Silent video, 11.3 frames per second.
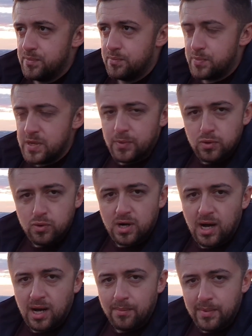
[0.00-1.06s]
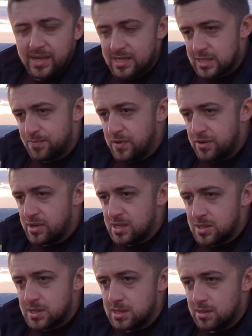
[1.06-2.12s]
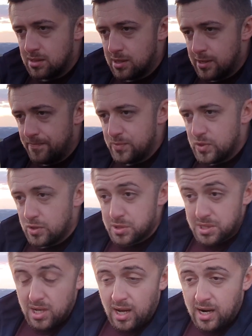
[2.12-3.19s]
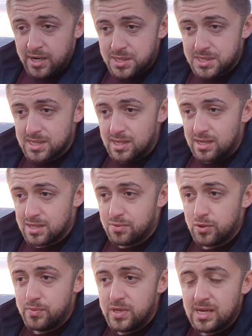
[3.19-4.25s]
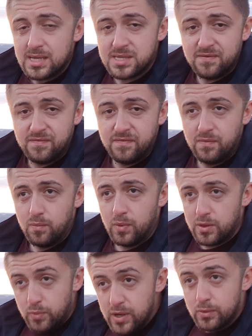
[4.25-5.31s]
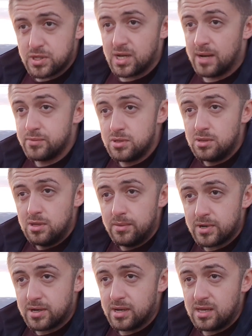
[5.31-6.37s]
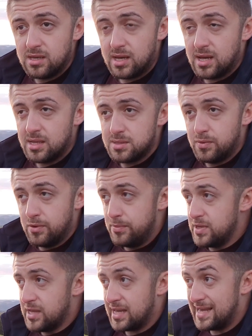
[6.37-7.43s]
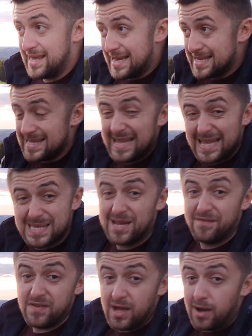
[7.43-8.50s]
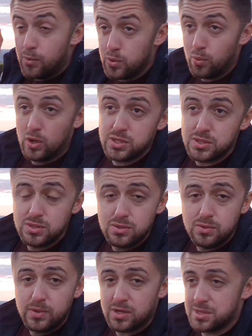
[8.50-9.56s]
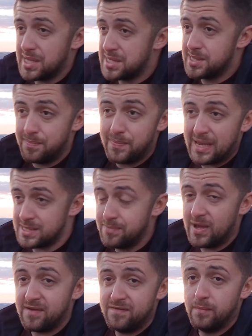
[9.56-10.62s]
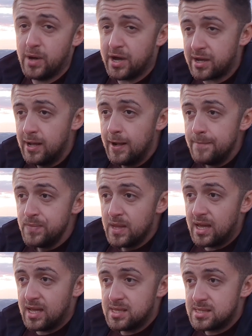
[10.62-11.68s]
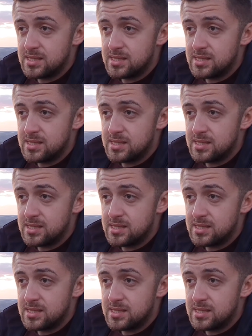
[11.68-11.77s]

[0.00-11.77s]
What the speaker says: people who come and experience those cars, it would be as if when we would come to the Nürburgring and we would be like, yes, that's something I would want to do because that's the best bang for buck. And